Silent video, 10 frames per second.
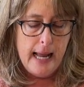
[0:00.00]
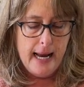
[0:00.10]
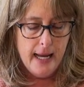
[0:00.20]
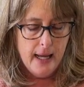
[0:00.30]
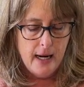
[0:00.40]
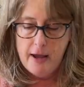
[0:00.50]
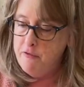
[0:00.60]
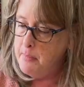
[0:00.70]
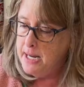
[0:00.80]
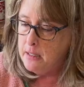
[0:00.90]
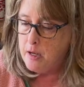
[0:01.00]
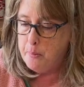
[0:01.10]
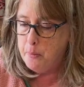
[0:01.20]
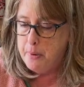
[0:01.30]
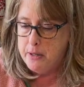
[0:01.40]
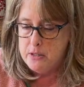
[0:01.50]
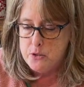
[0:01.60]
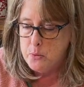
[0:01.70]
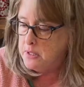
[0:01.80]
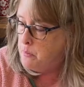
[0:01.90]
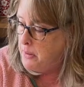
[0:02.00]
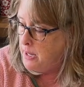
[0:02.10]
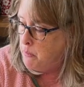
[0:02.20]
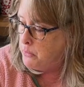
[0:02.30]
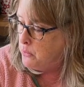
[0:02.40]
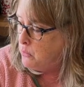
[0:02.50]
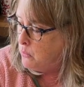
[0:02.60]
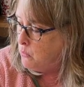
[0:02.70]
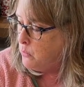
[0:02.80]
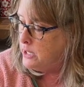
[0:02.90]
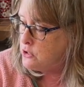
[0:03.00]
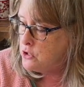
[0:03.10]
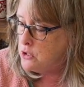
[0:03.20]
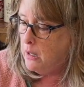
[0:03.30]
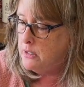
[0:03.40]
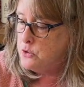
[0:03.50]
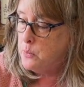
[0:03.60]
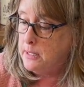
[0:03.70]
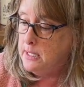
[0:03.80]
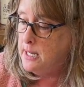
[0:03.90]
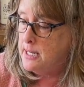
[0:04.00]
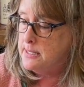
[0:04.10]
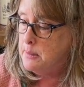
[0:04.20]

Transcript: and I've made a couple Barens with the bamboo, which is really nice.